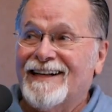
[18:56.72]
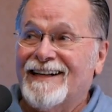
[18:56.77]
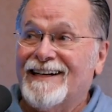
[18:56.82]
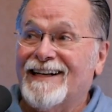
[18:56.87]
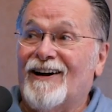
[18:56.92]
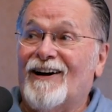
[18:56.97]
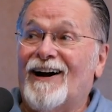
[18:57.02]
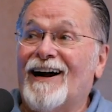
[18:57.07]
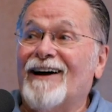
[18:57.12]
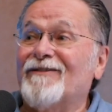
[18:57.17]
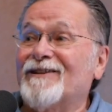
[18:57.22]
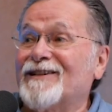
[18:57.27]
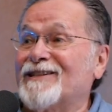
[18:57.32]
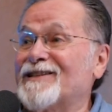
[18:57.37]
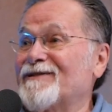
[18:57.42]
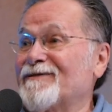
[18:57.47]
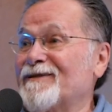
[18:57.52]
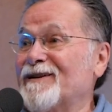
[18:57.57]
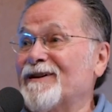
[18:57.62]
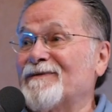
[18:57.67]
Now, I
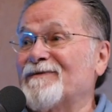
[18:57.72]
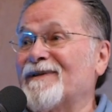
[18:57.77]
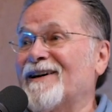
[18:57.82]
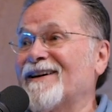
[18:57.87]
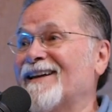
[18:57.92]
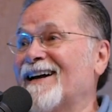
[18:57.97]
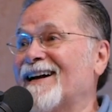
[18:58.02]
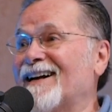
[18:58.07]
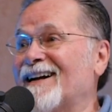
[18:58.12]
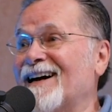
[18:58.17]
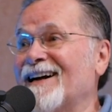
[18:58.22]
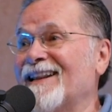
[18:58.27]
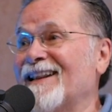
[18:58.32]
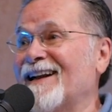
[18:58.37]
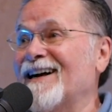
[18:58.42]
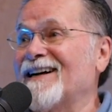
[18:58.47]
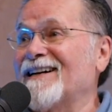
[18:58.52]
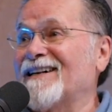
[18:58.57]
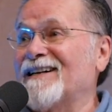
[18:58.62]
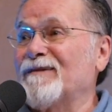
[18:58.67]
was thrilled by that. I
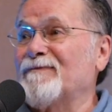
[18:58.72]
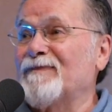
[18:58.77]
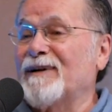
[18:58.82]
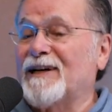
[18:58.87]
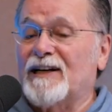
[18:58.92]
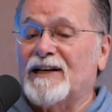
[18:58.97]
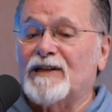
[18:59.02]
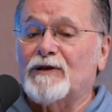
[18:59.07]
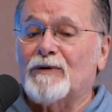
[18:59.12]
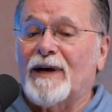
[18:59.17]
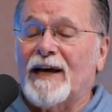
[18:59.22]
liked it because